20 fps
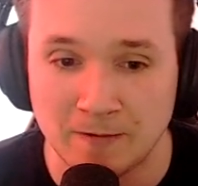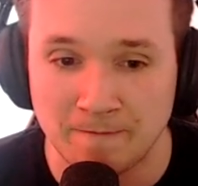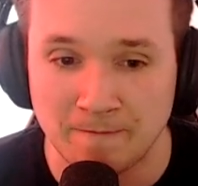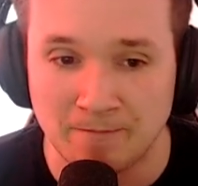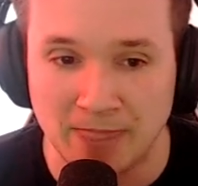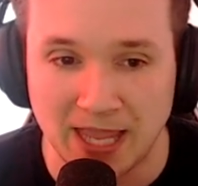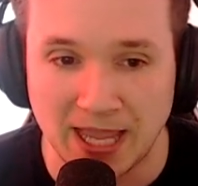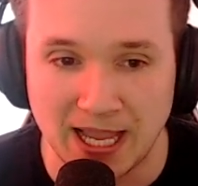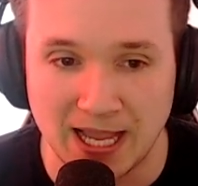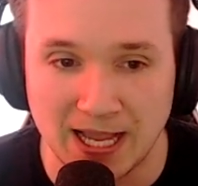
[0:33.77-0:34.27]

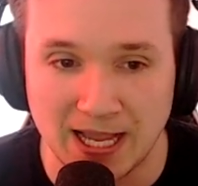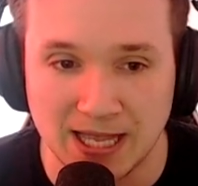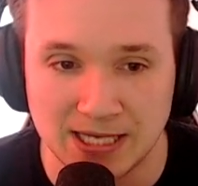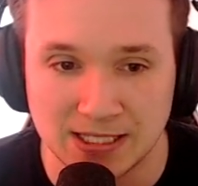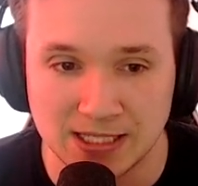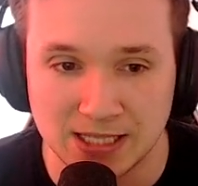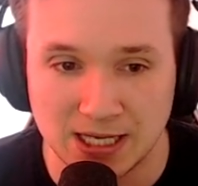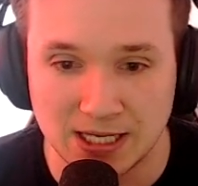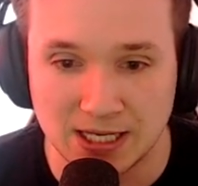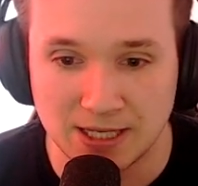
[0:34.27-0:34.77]

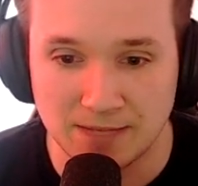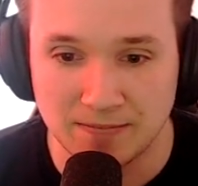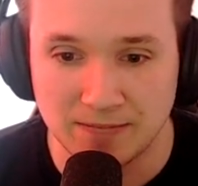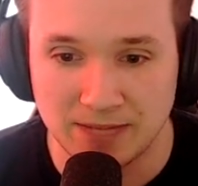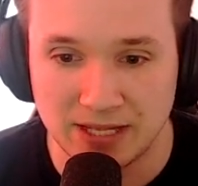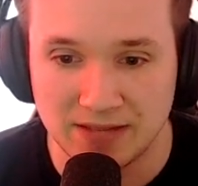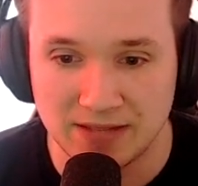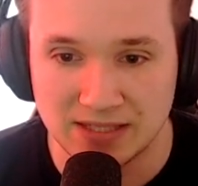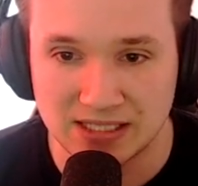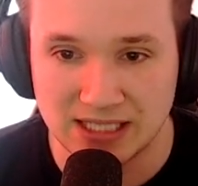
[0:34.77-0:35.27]
And
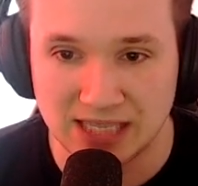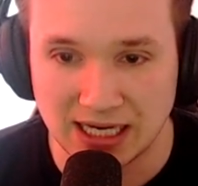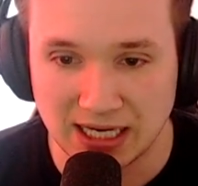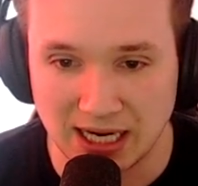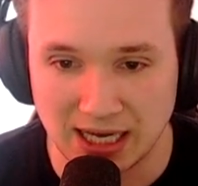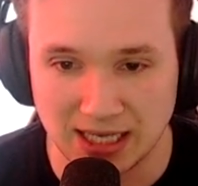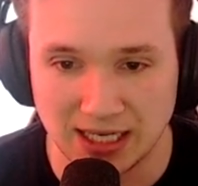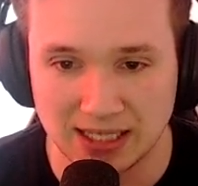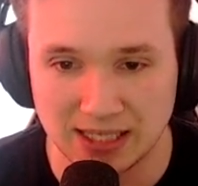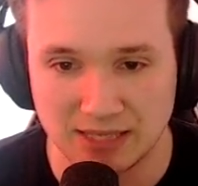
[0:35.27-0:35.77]
in this deck
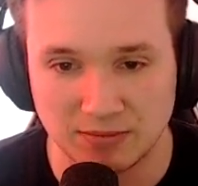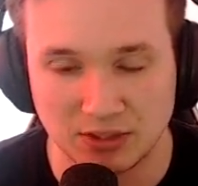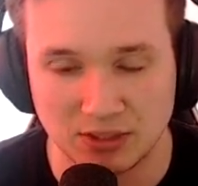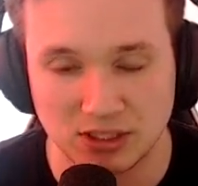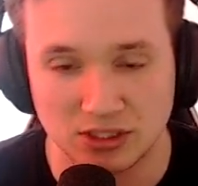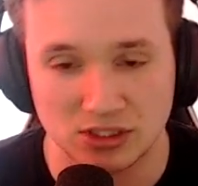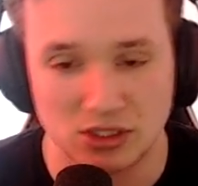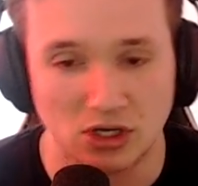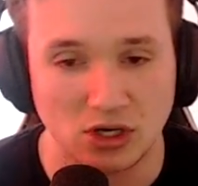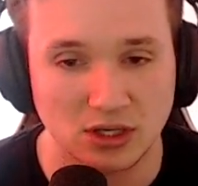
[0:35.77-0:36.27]
highlight, I'm going to
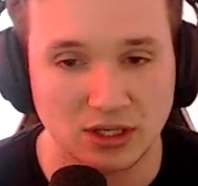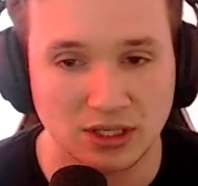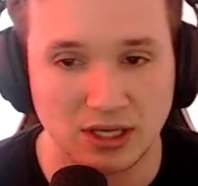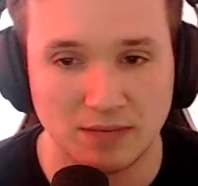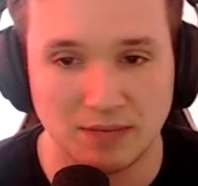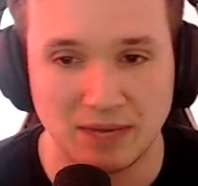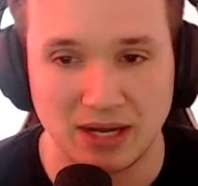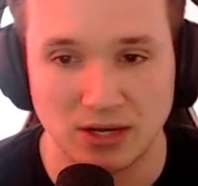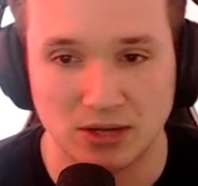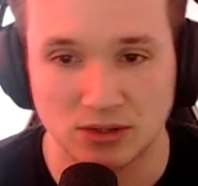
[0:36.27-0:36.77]
talk
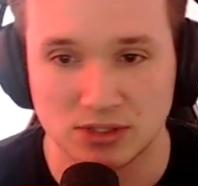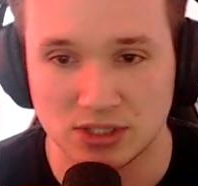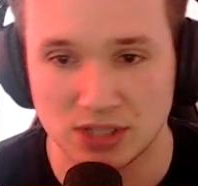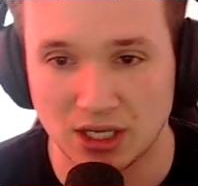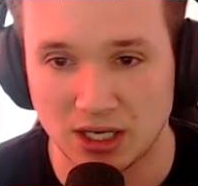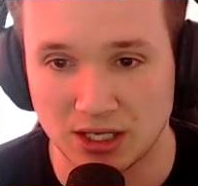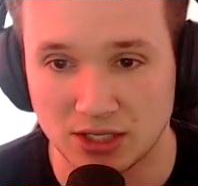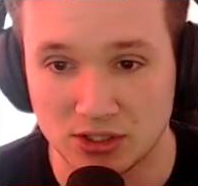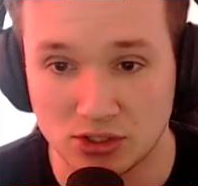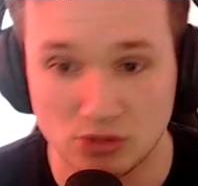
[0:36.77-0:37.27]
about
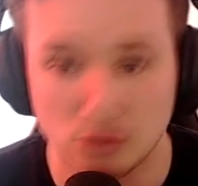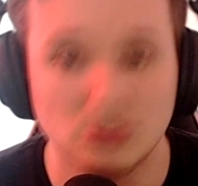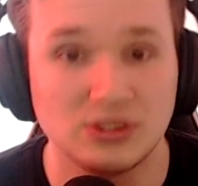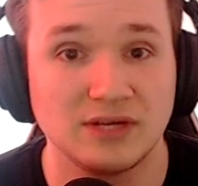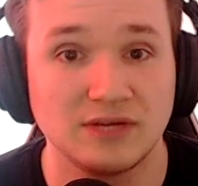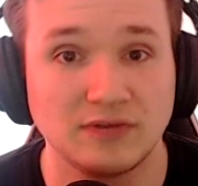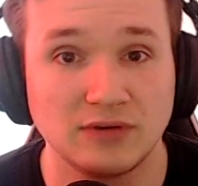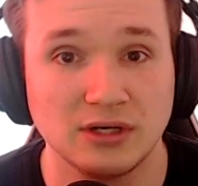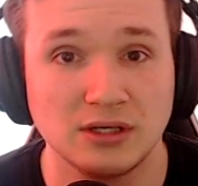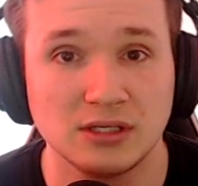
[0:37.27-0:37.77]
two
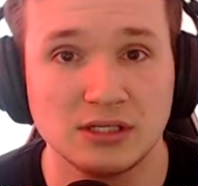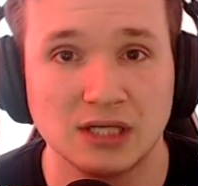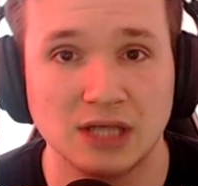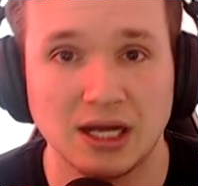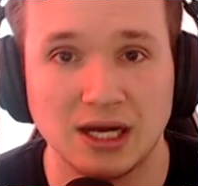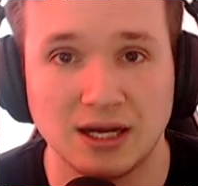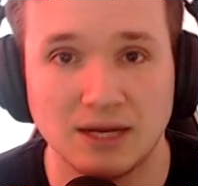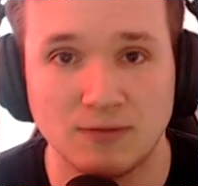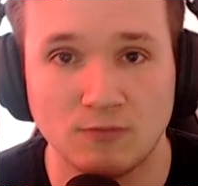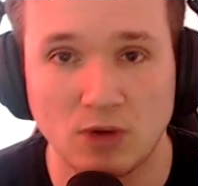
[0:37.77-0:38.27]
different
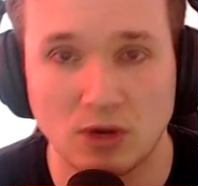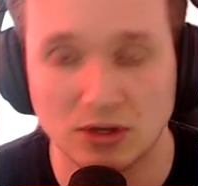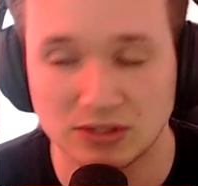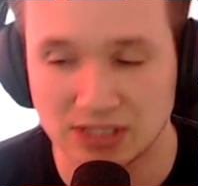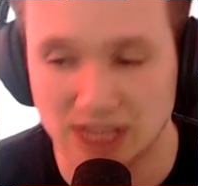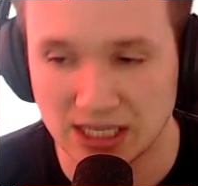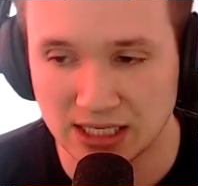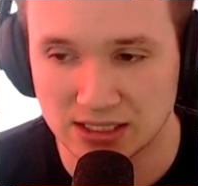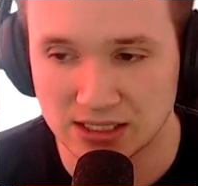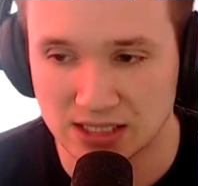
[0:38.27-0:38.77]
Wong
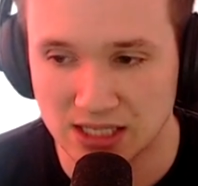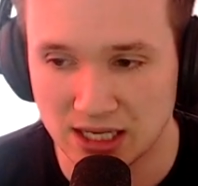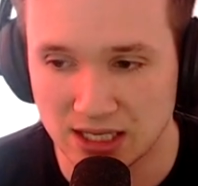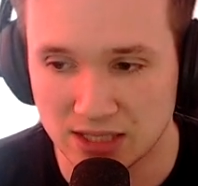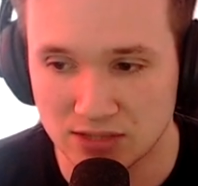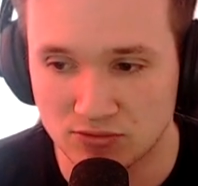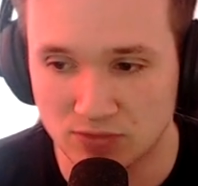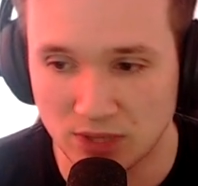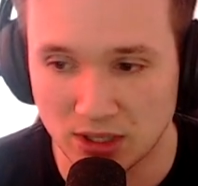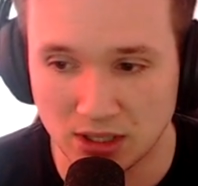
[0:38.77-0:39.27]
decks
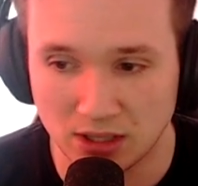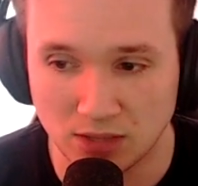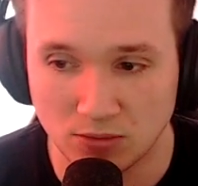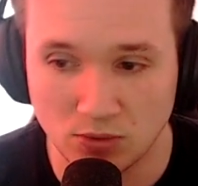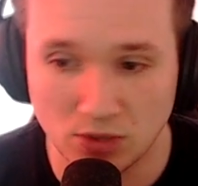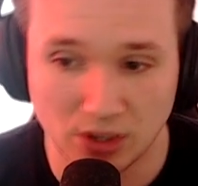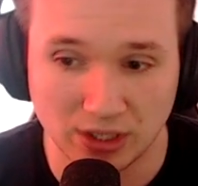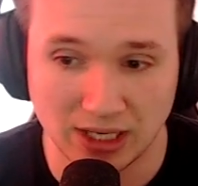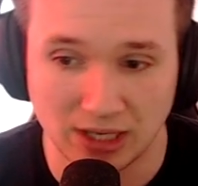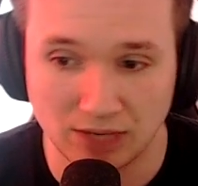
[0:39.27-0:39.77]
that
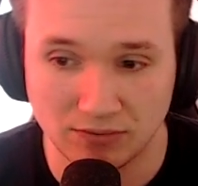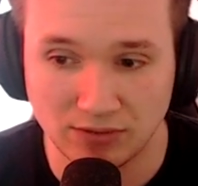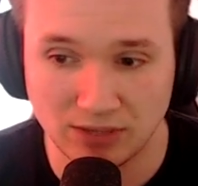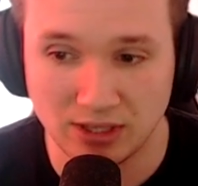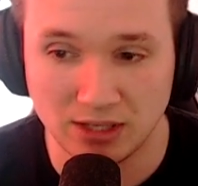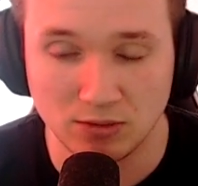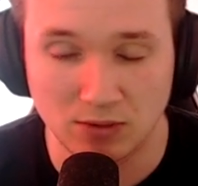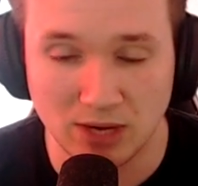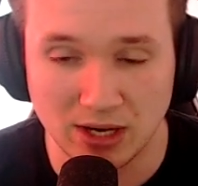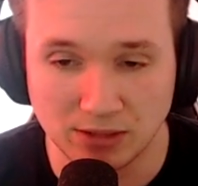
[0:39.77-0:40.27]
work out
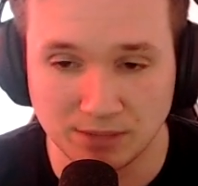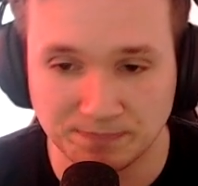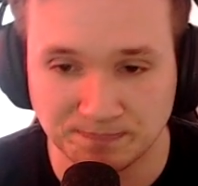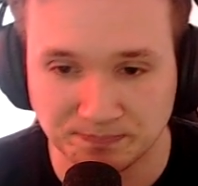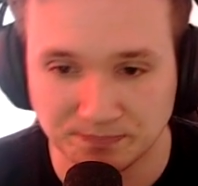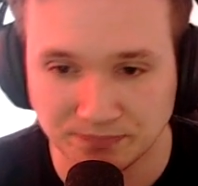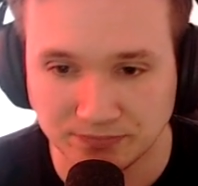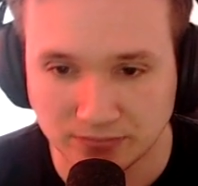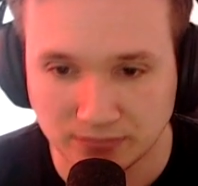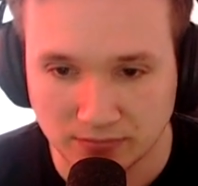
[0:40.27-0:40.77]
really well,
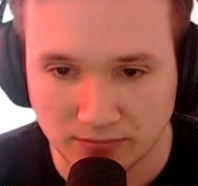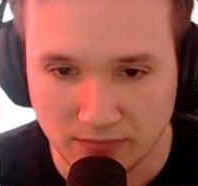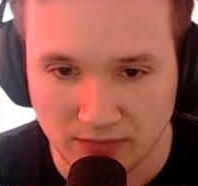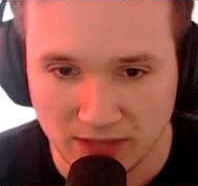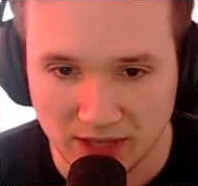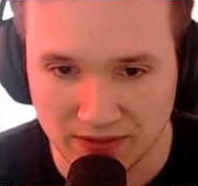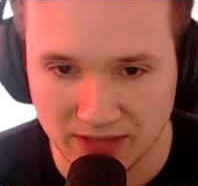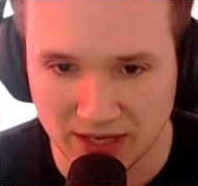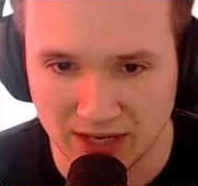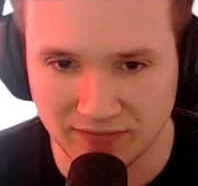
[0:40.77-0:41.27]

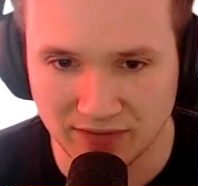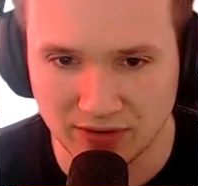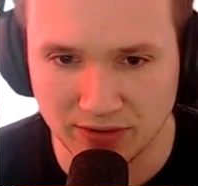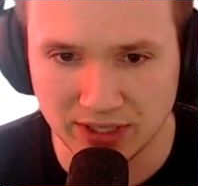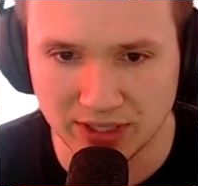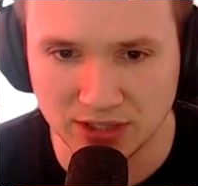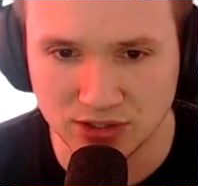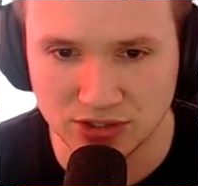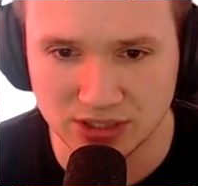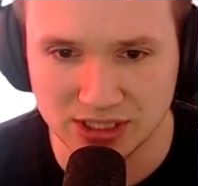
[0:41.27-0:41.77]
that are very
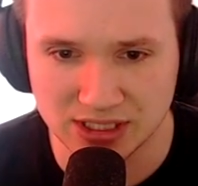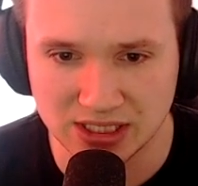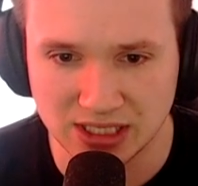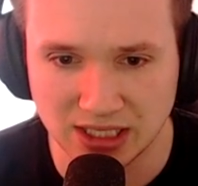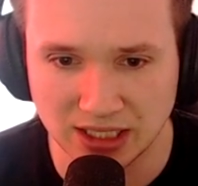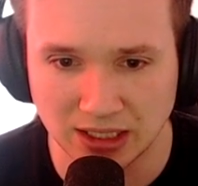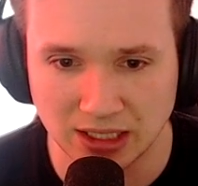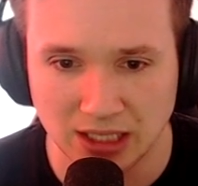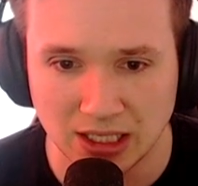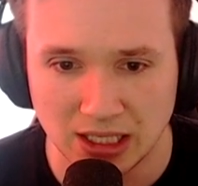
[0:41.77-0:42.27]

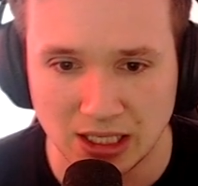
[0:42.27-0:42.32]
interesting.